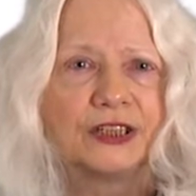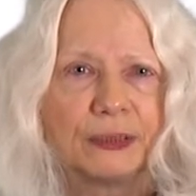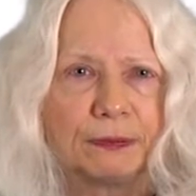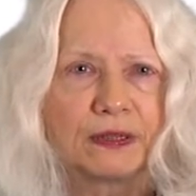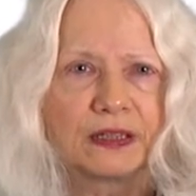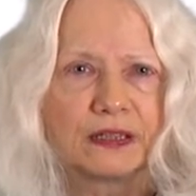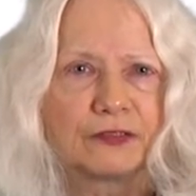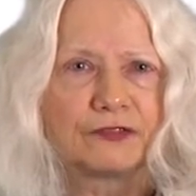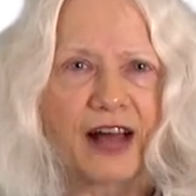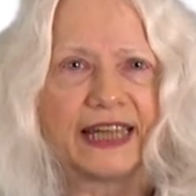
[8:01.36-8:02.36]
typical
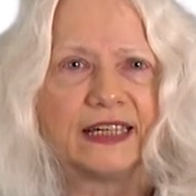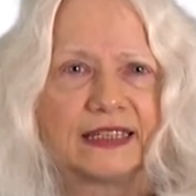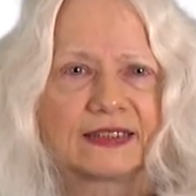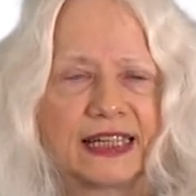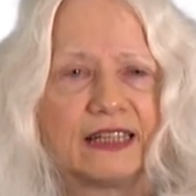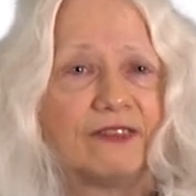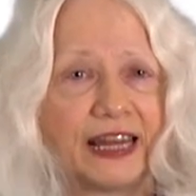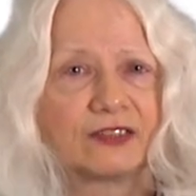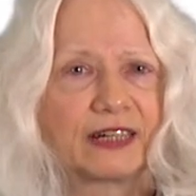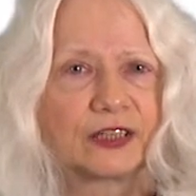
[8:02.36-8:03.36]
findings in
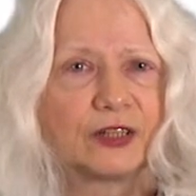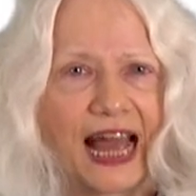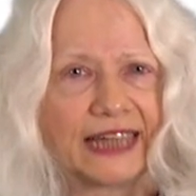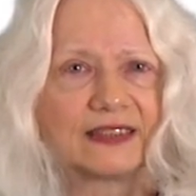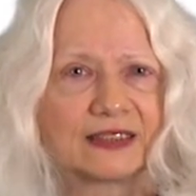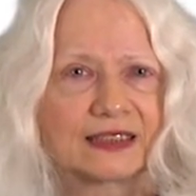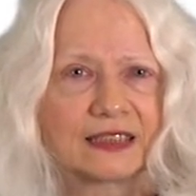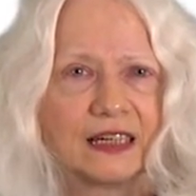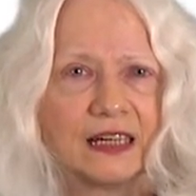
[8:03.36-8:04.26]
ventriculitis.